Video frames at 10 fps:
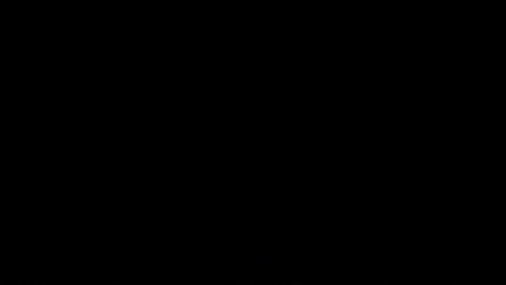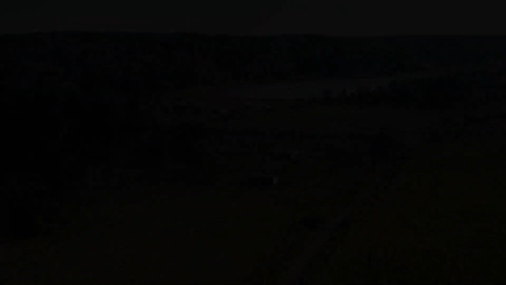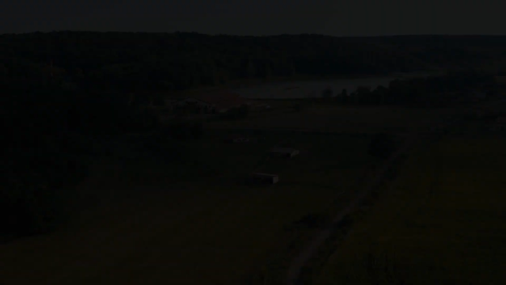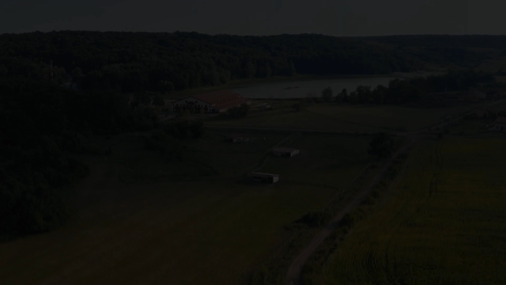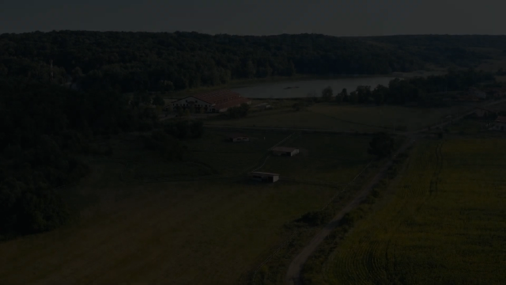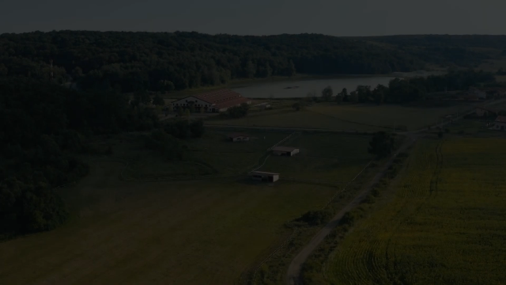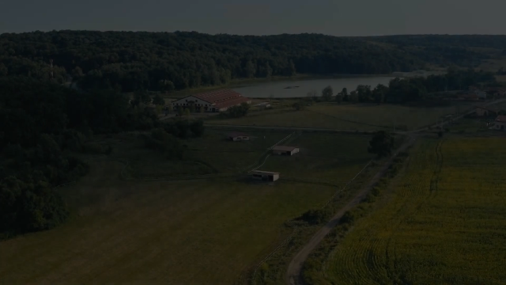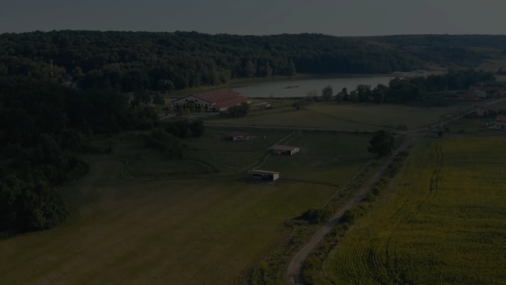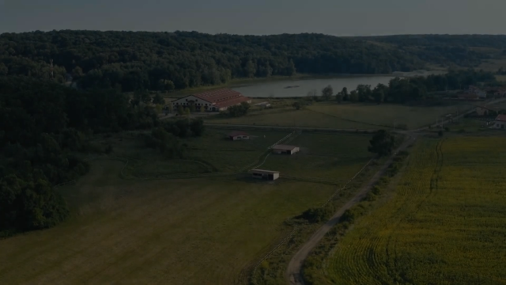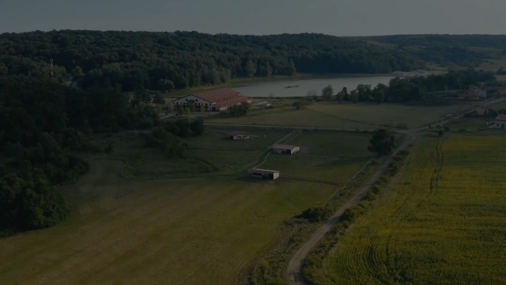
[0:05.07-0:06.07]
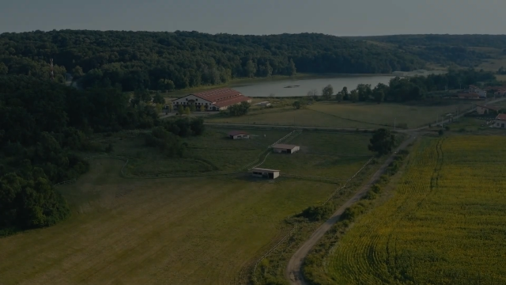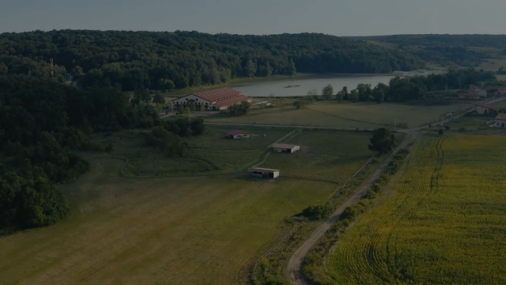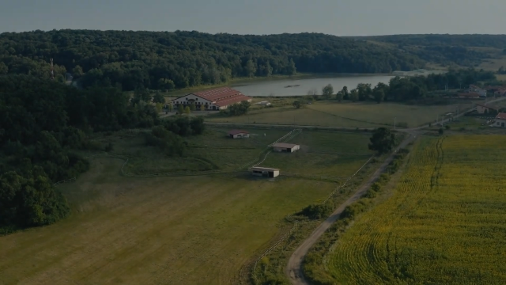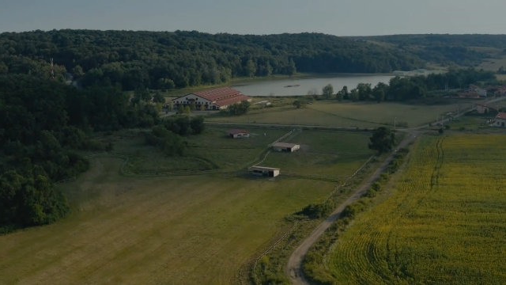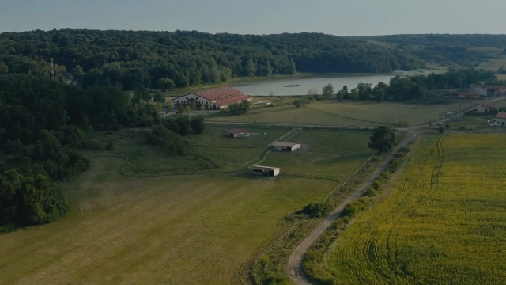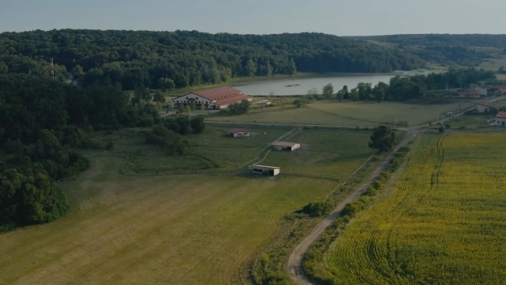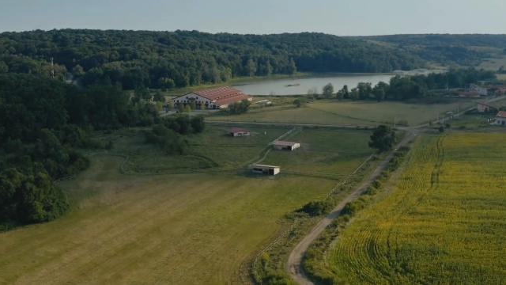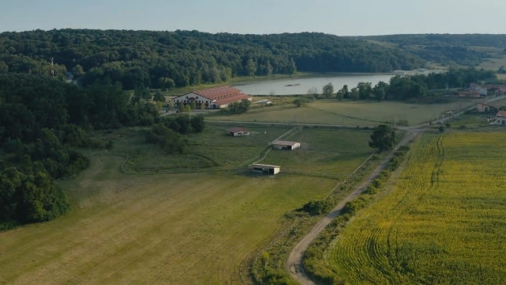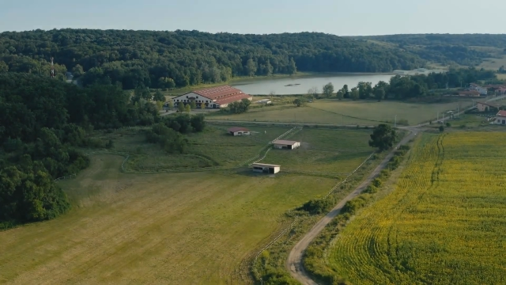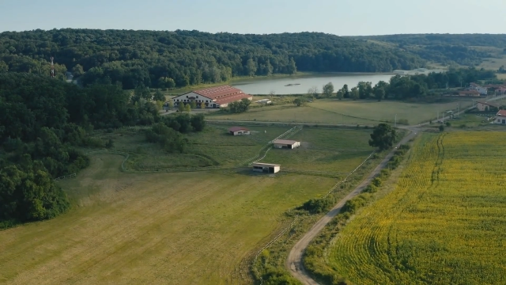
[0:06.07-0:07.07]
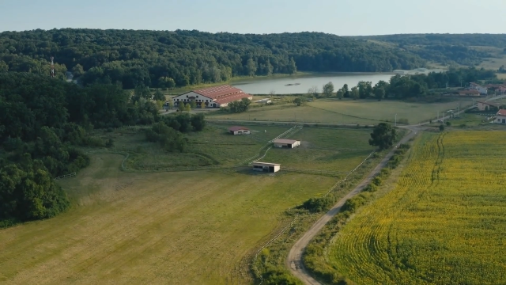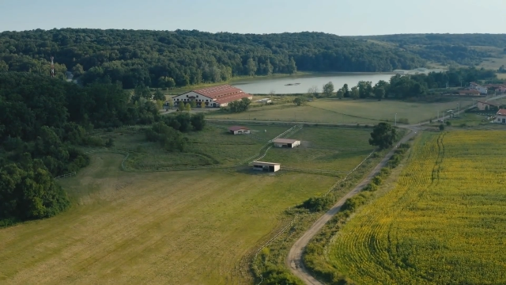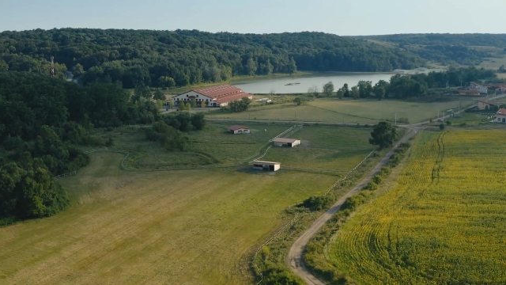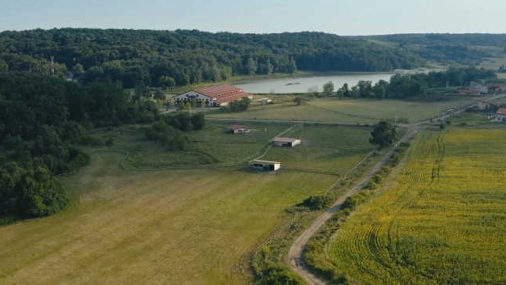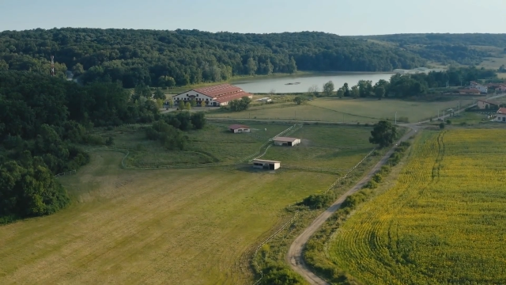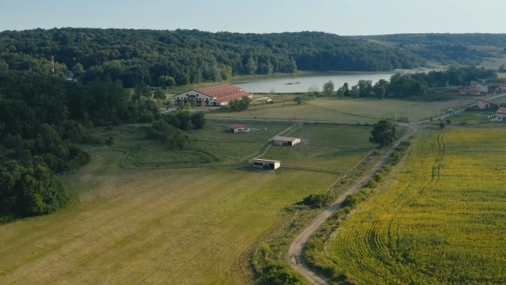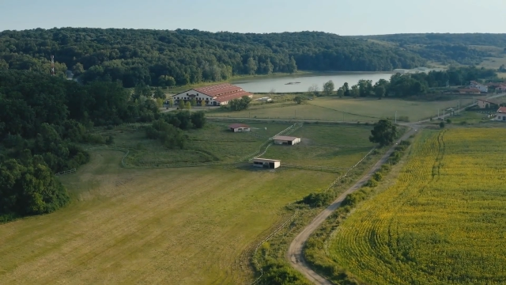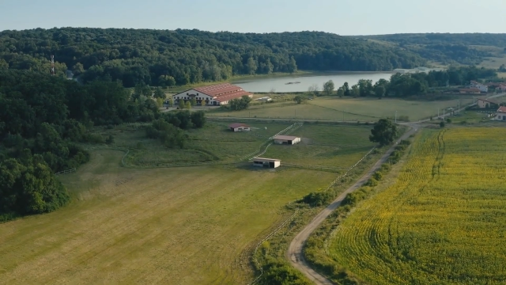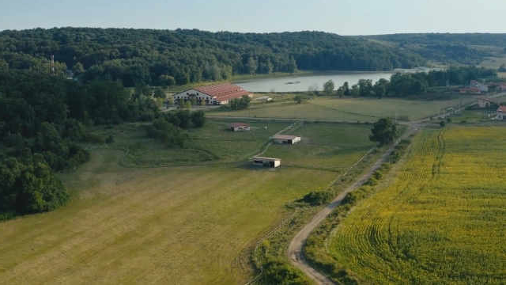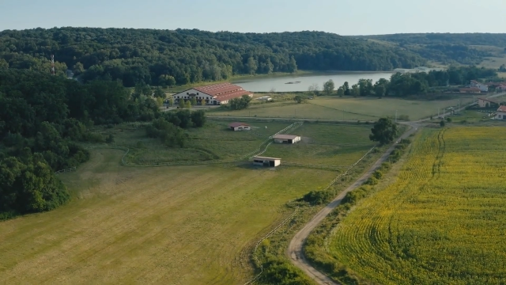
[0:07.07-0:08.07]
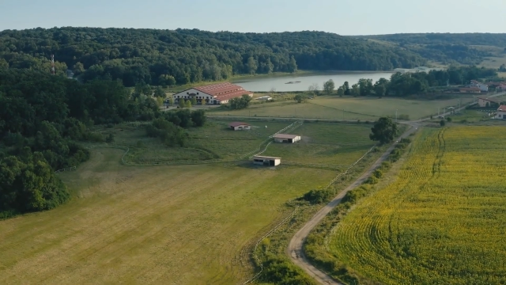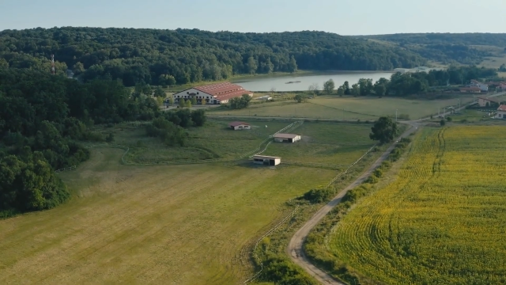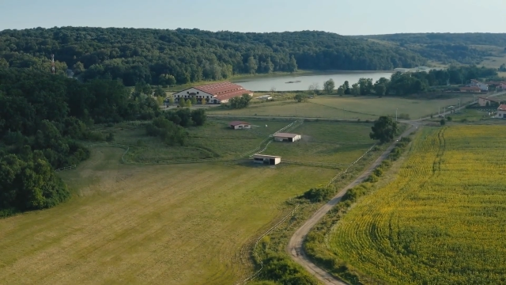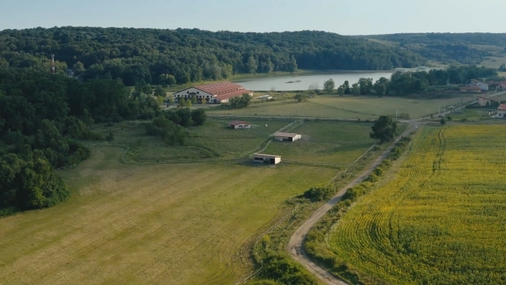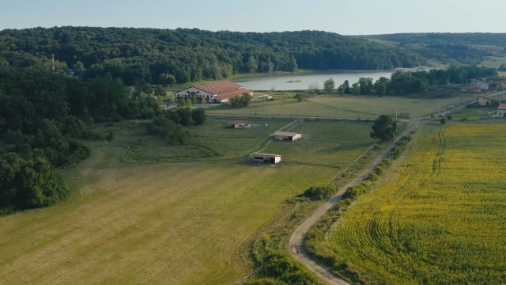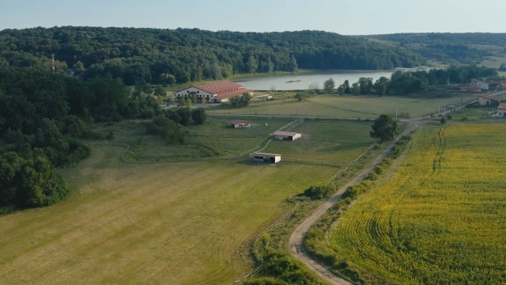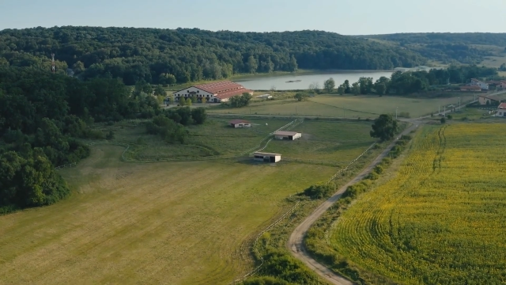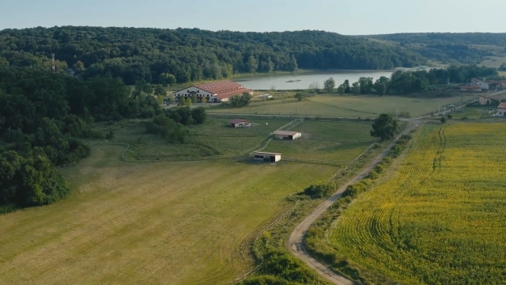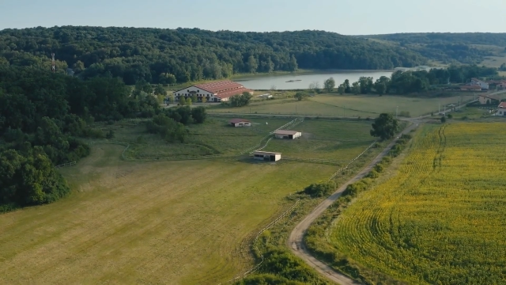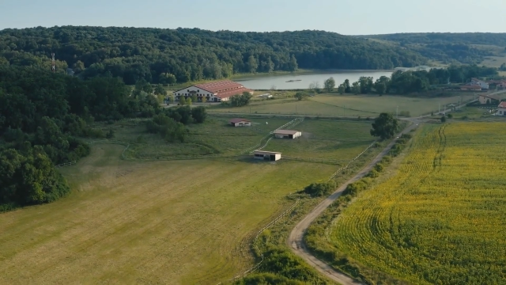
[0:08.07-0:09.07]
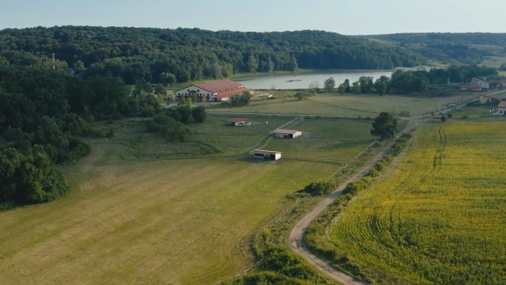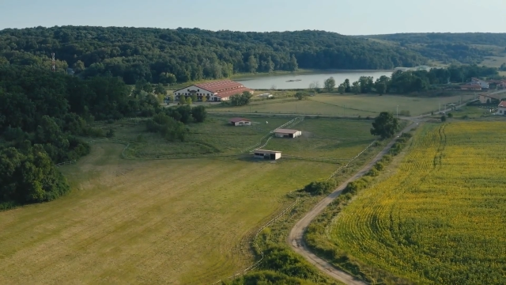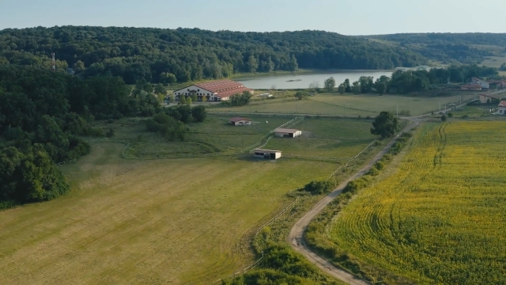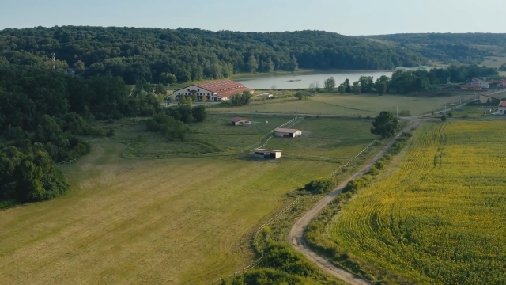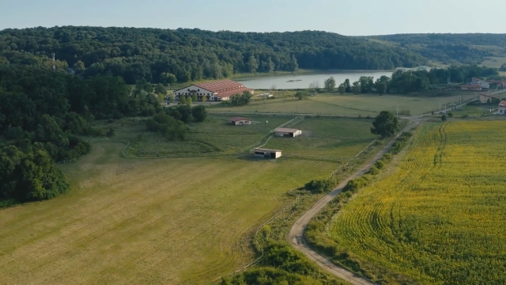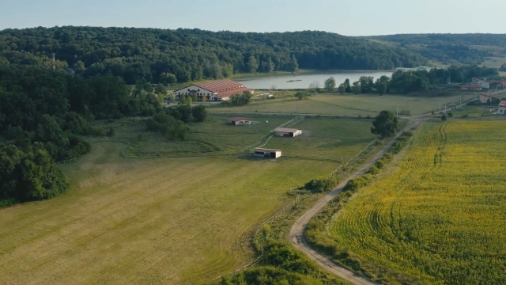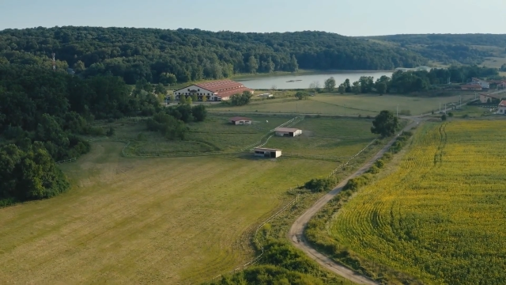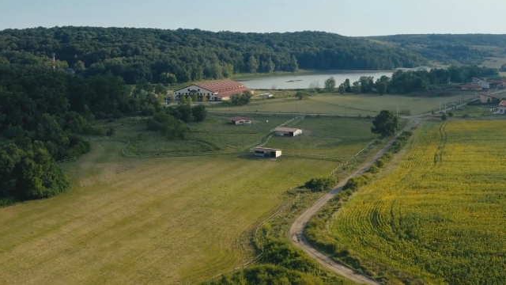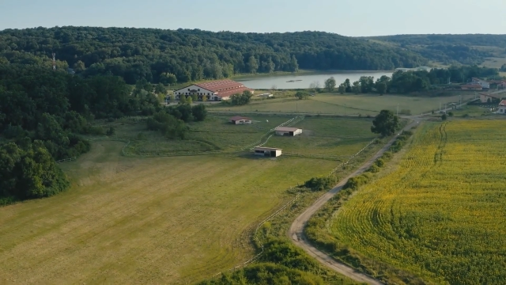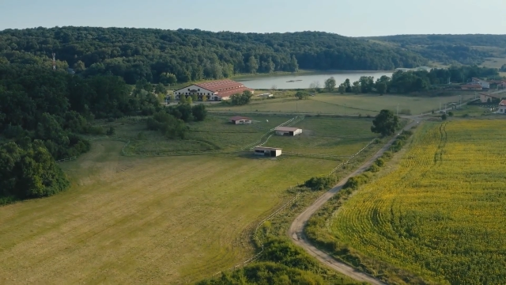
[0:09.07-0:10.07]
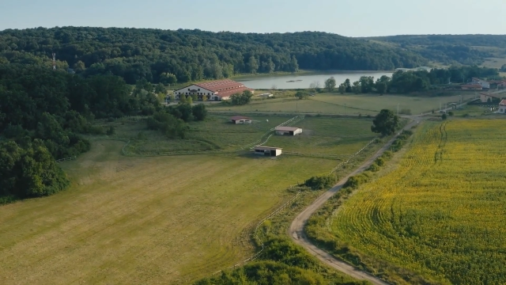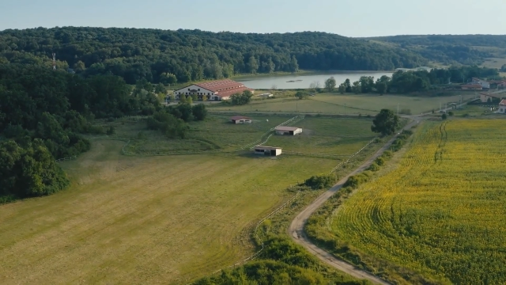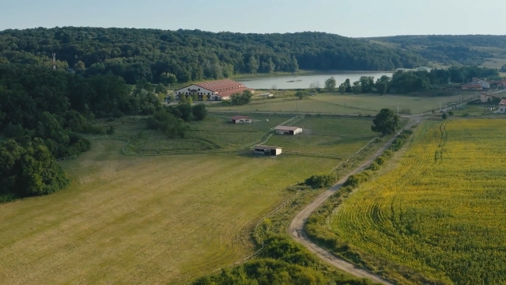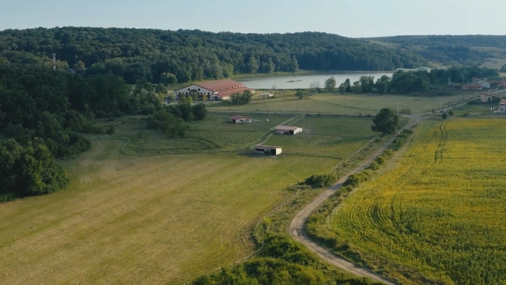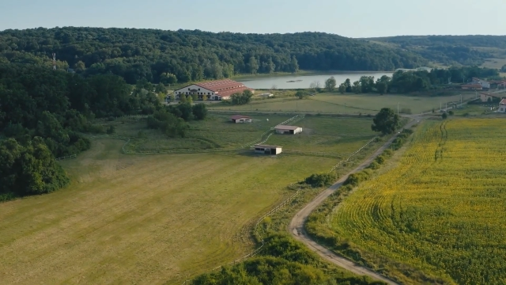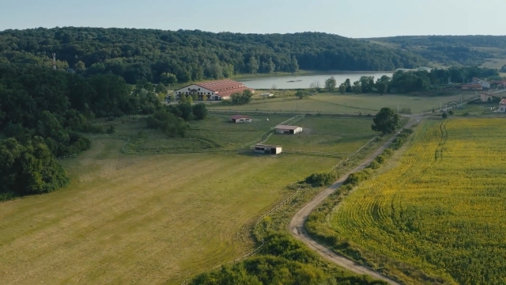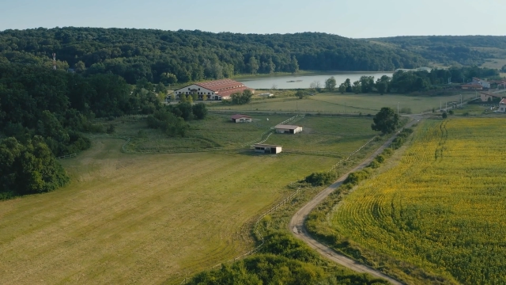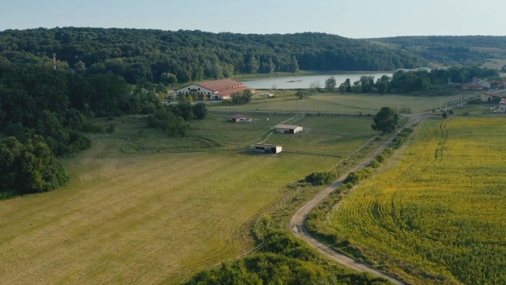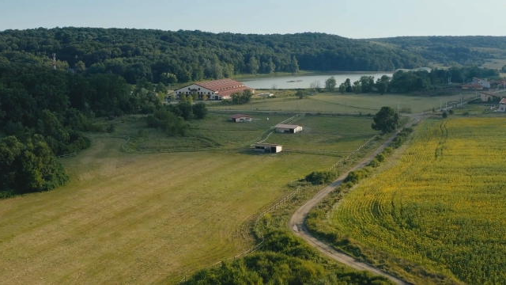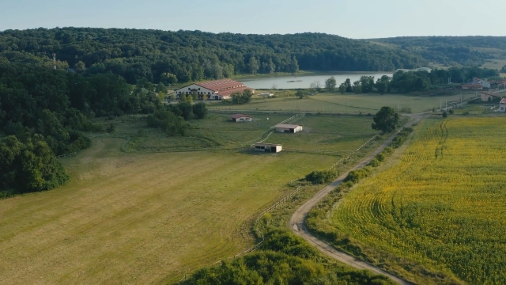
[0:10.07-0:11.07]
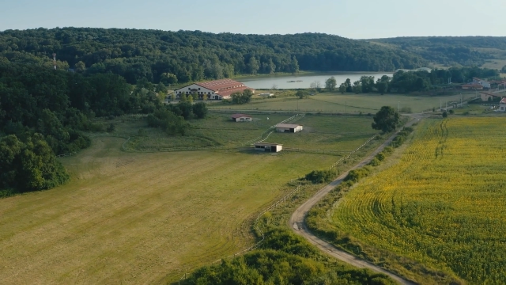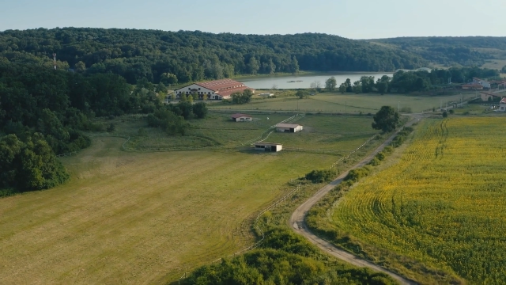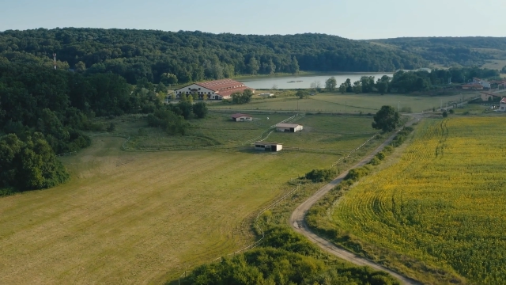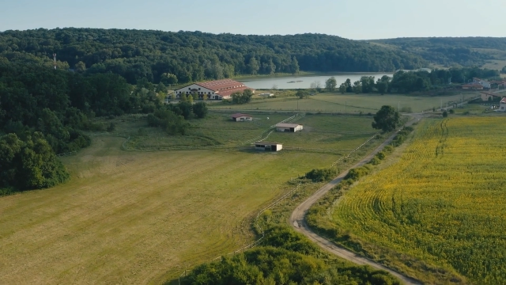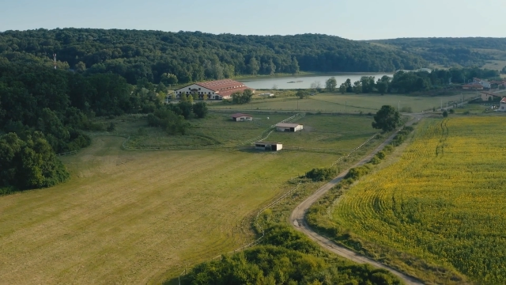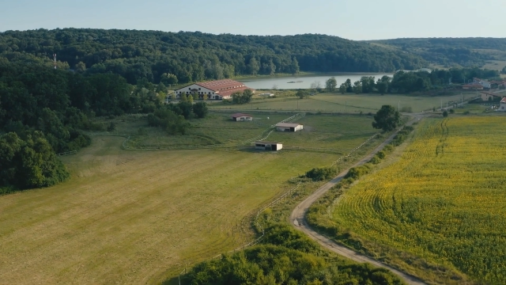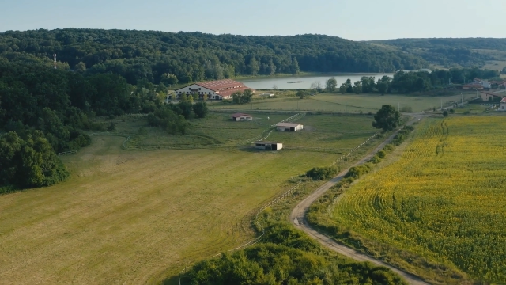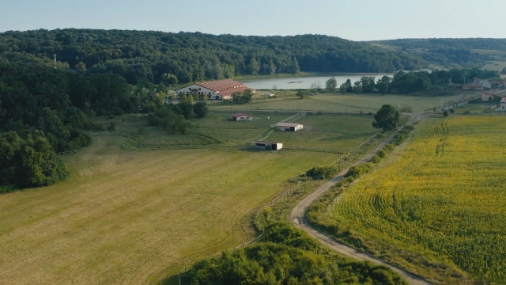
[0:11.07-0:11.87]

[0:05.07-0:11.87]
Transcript: (no speaker visible)